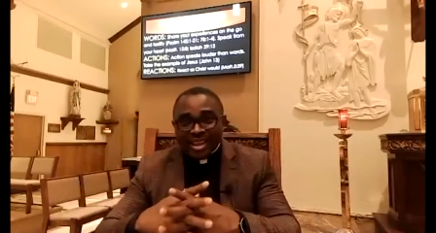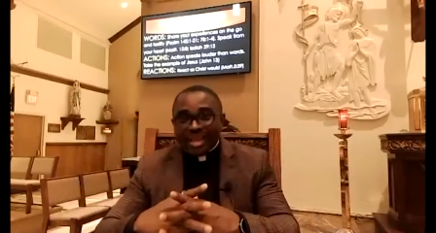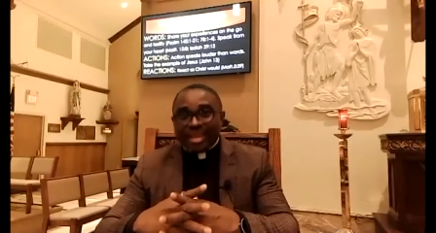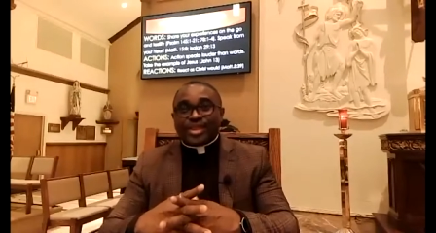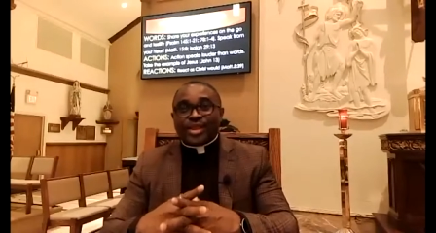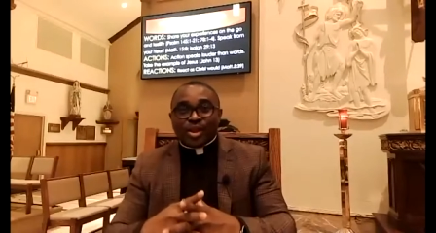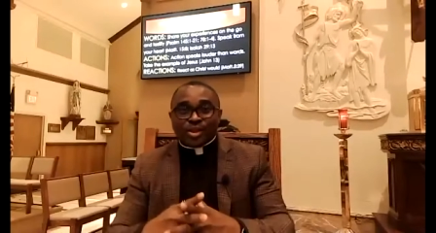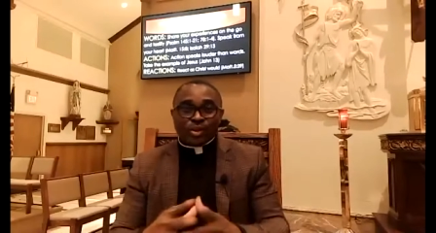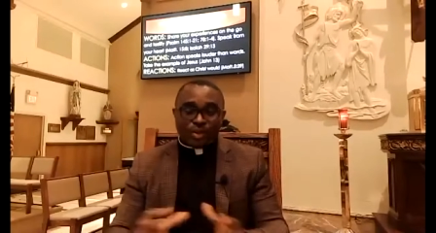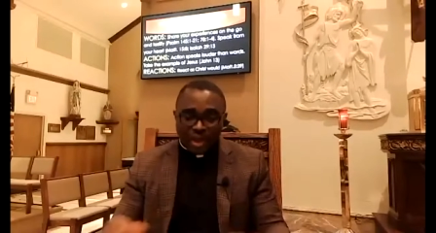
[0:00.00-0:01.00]
it is also
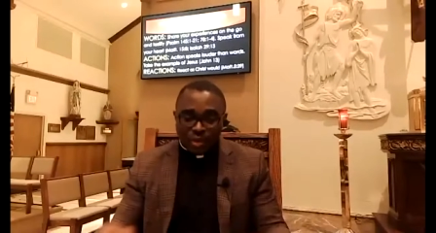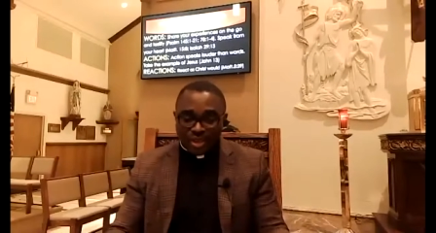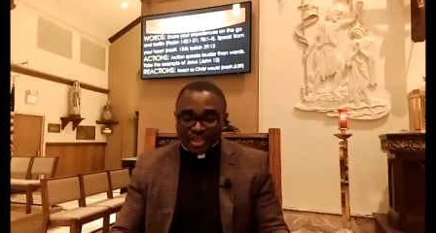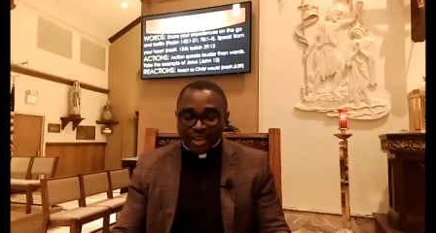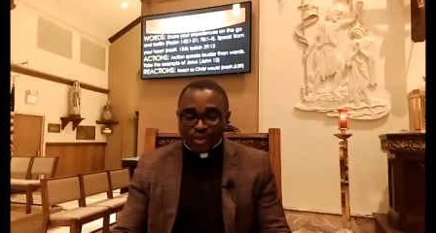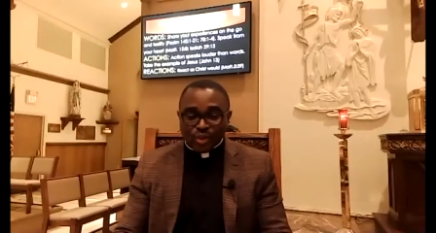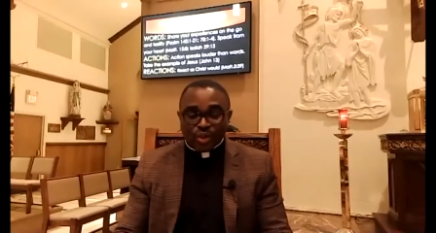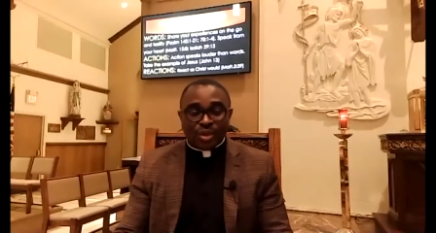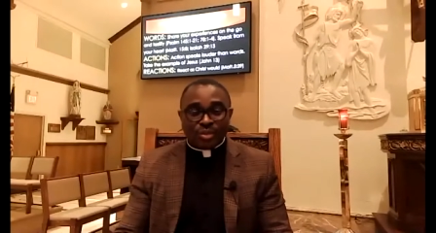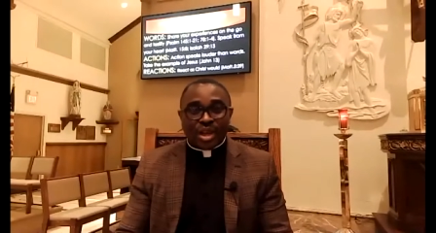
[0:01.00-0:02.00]
good that we take to
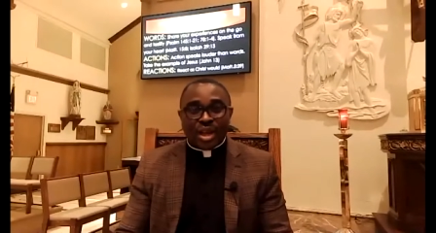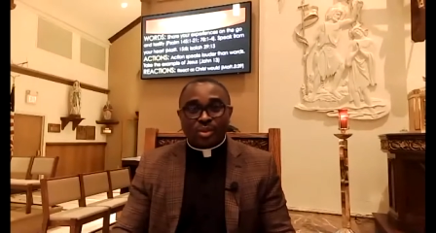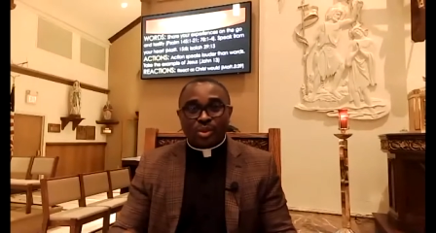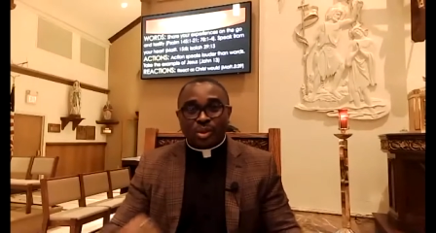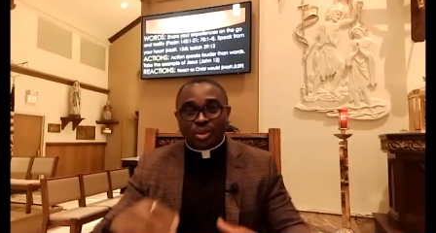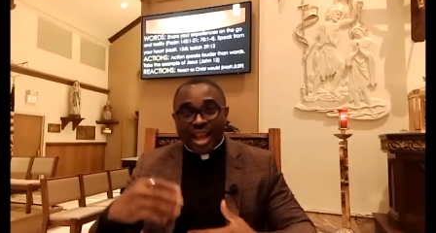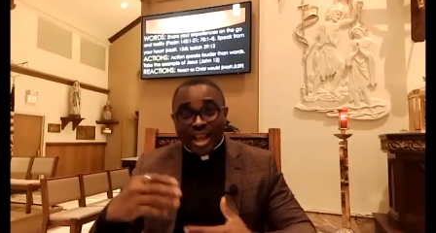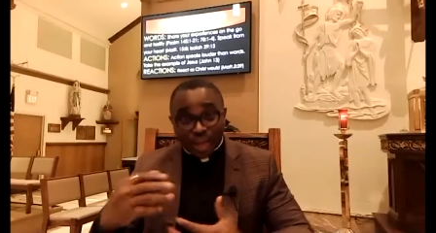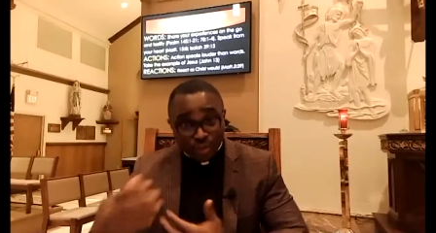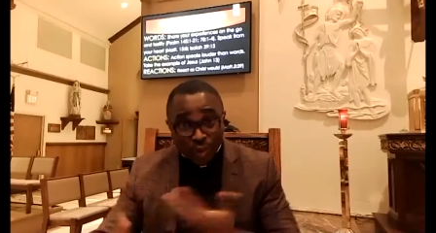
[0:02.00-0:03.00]
some time to
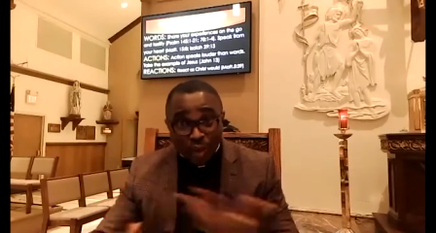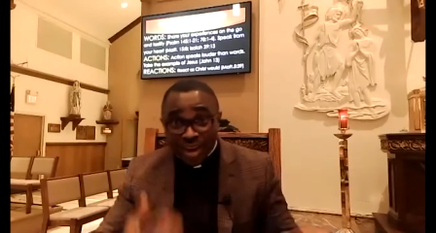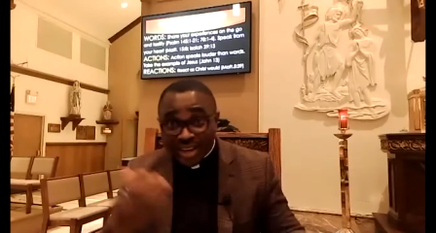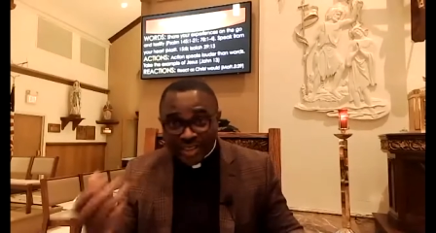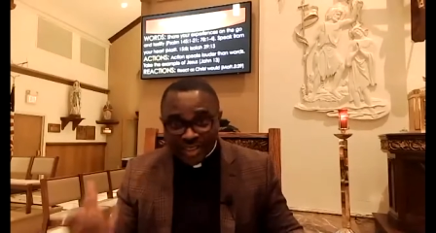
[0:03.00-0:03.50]
explore it.